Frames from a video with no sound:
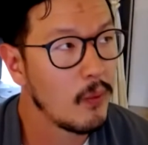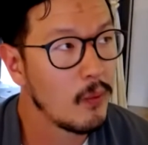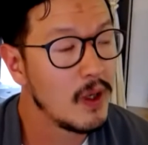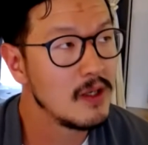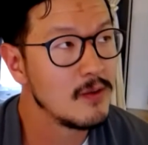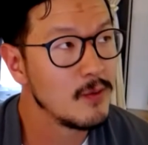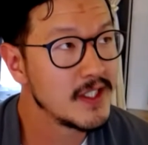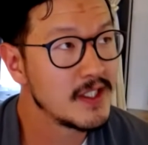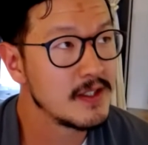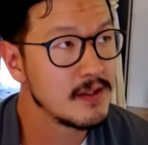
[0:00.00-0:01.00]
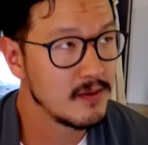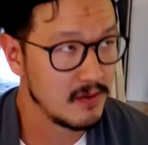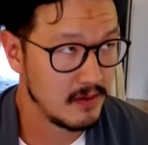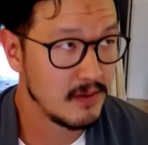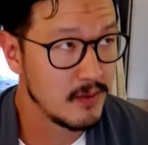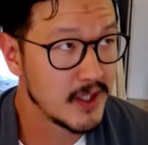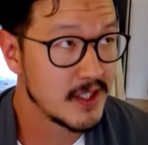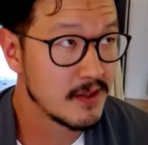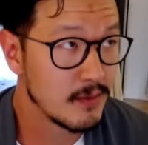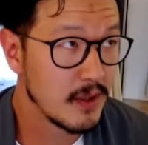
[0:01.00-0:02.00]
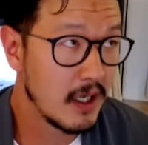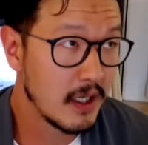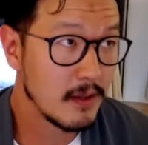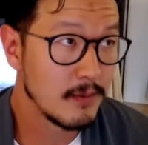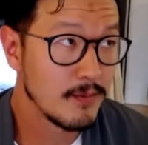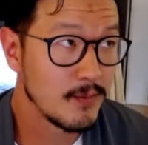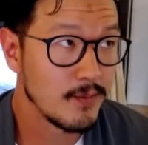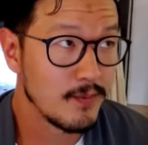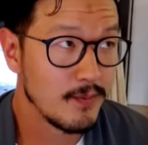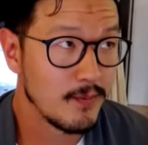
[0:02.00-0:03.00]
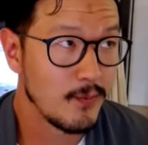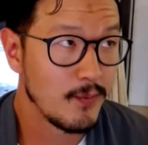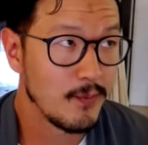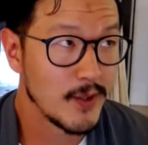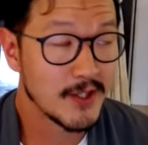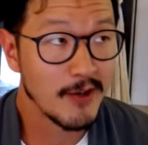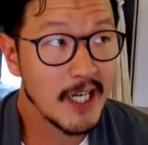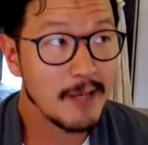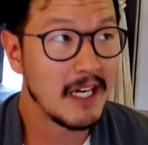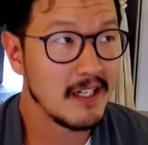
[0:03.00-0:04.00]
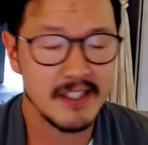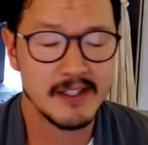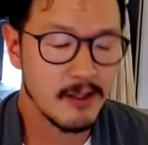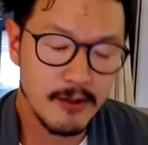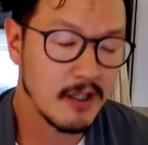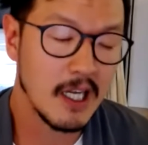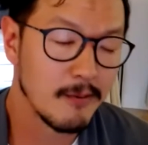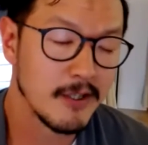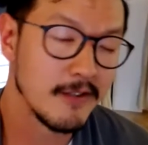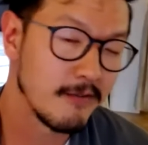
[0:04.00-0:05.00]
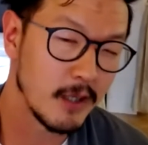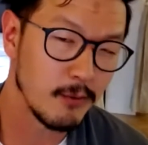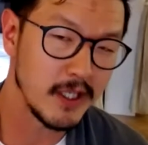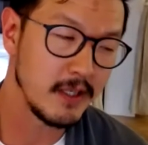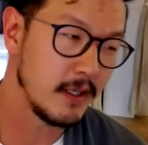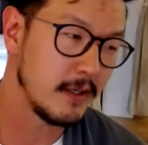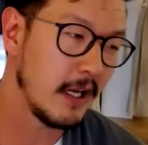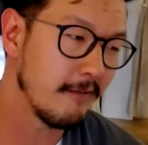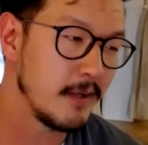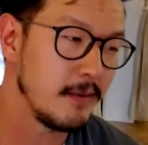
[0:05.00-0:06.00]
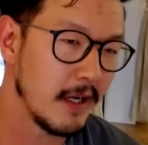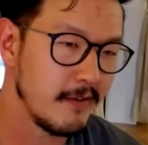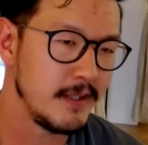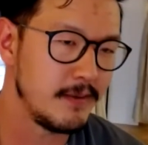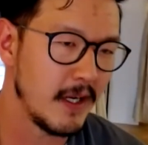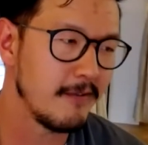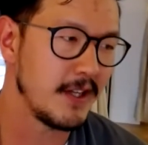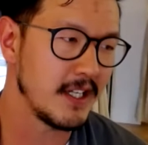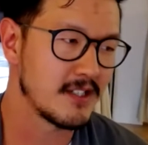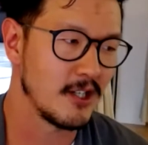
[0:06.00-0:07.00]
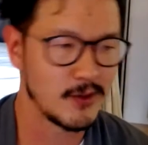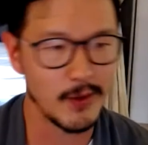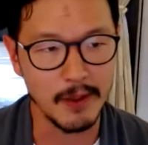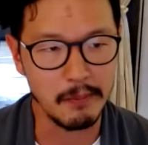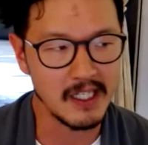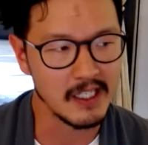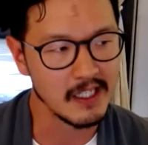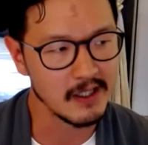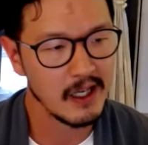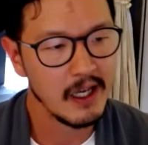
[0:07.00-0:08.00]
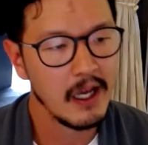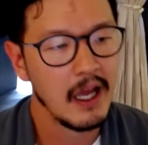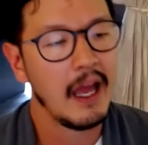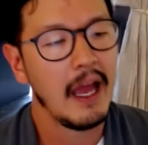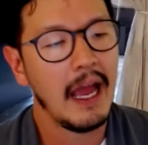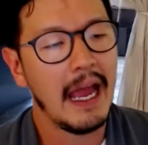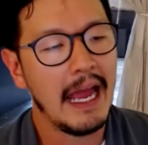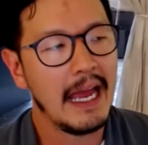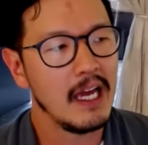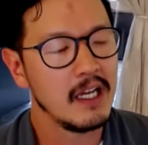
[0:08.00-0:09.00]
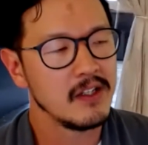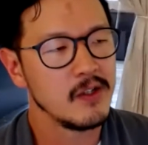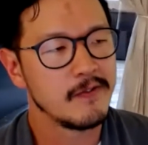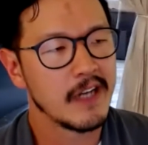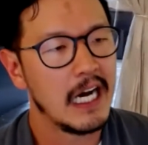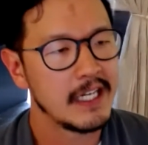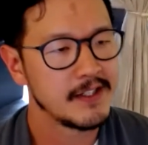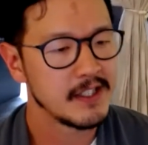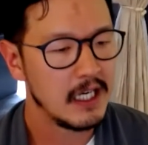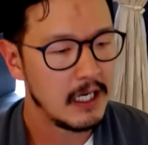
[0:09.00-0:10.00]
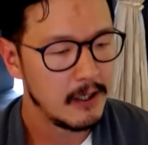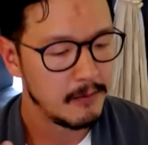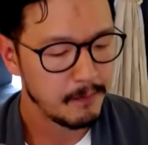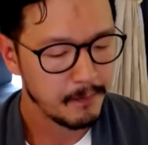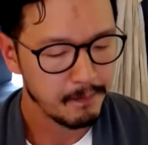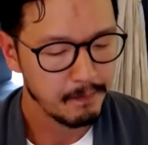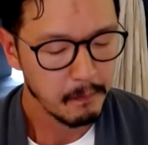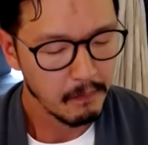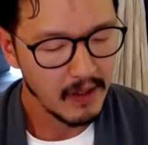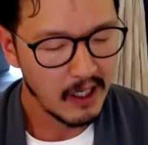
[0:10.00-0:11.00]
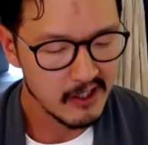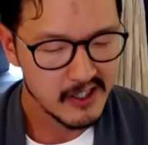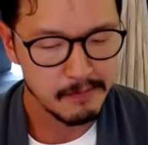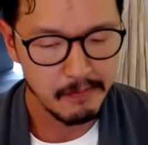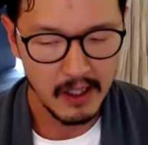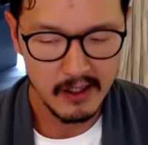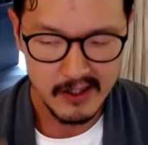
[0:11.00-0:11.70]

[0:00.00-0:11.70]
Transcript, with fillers: well what's what's um, what's great about it is so collaborative right we every every everything starts with a meeting and you've got um, our our